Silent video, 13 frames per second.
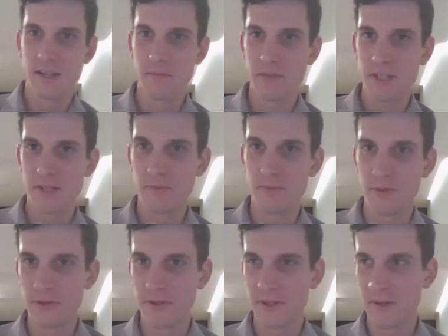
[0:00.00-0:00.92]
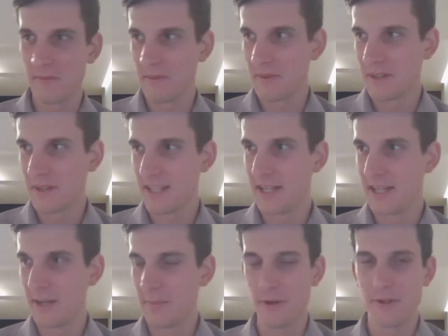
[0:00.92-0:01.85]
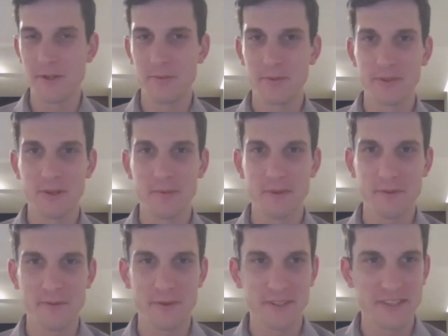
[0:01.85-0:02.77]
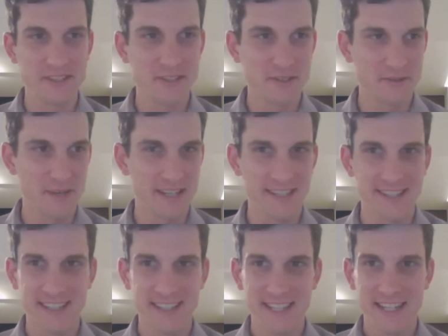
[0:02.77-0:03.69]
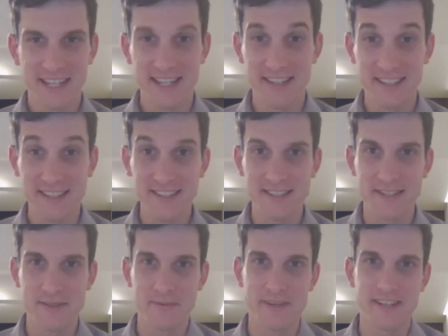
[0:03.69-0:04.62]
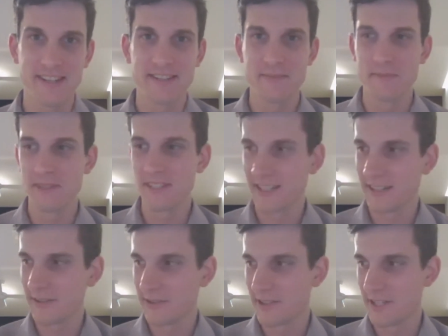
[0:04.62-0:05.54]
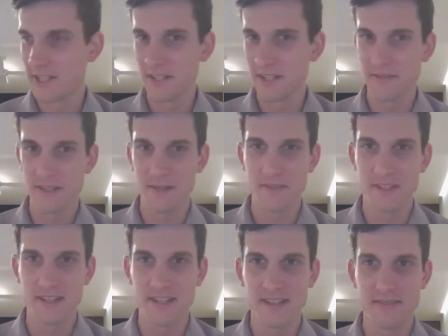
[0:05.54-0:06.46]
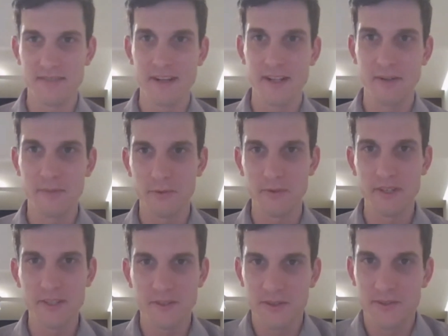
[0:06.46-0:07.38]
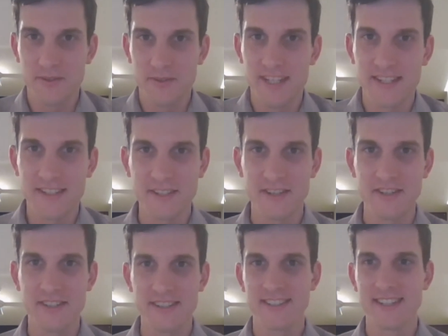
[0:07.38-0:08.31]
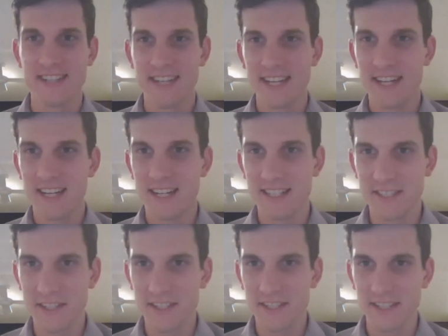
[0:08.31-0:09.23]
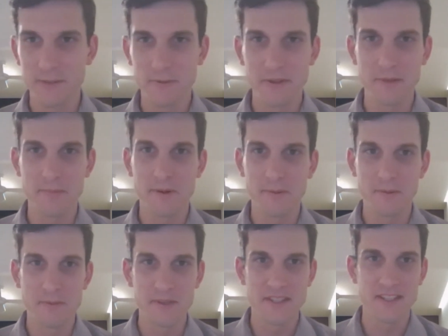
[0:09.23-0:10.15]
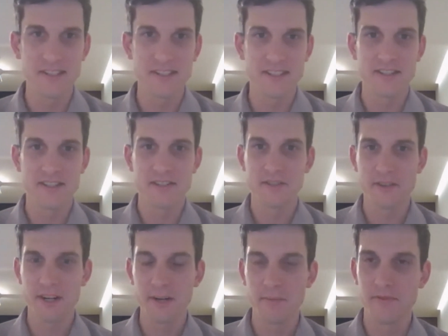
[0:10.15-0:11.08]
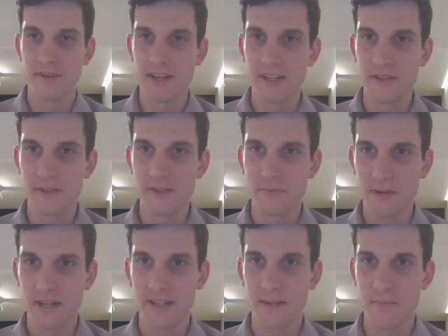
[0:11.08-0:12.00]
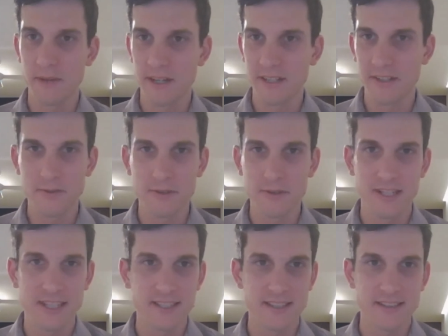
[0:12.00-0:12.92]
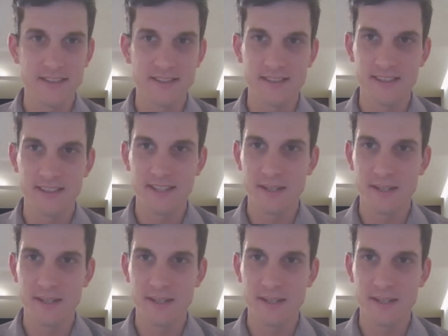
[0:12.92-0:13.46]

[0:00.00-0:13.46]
much more approachable topic for a decision maker. And I think this is where this particular initiative comes in as a valuable resource, right? It's not just articulating what the problem is, it's trying to provide that practical guidance